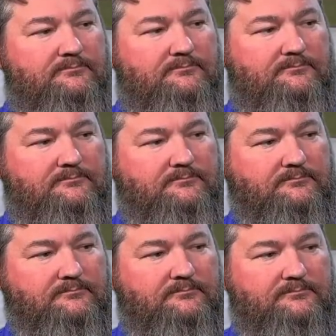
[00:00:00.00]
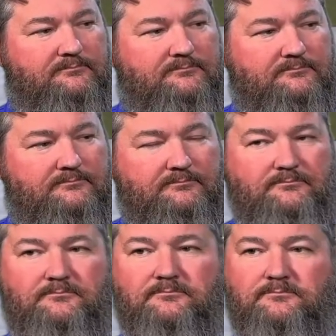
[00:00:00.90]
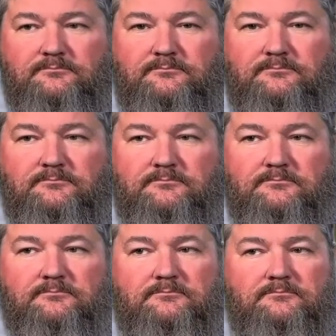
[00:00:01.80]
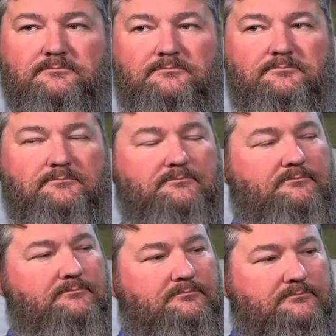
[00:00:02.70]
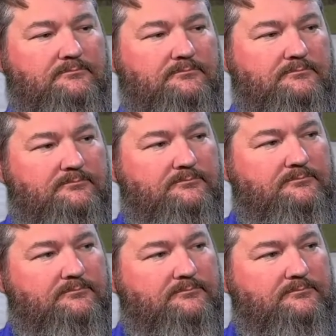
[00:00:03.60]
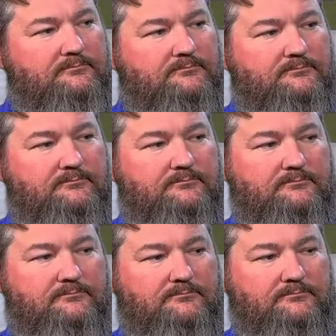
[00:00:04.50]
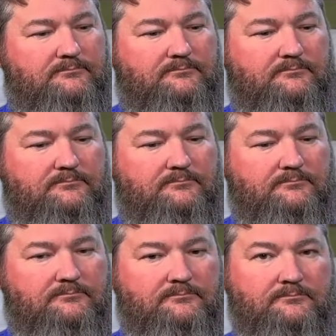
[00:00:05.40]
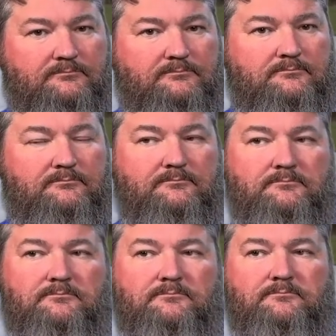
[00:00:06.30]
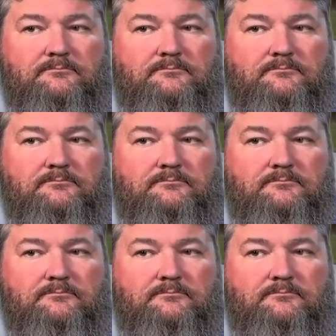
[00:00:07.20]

(not speaking)